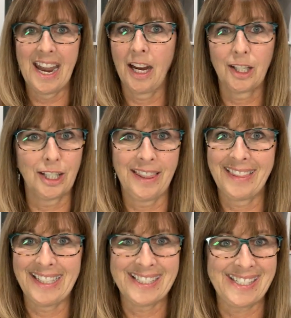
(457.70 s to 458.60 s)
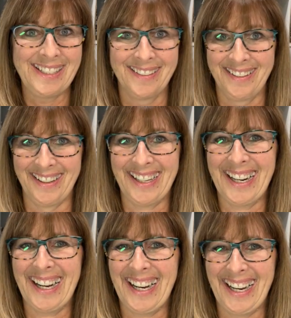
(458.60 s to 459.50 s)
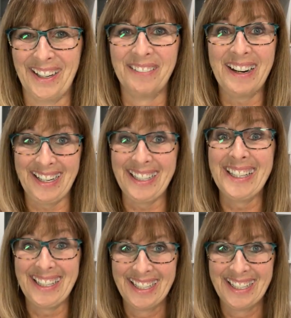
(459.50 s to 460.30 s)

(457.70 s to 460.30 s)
Not good things either, right?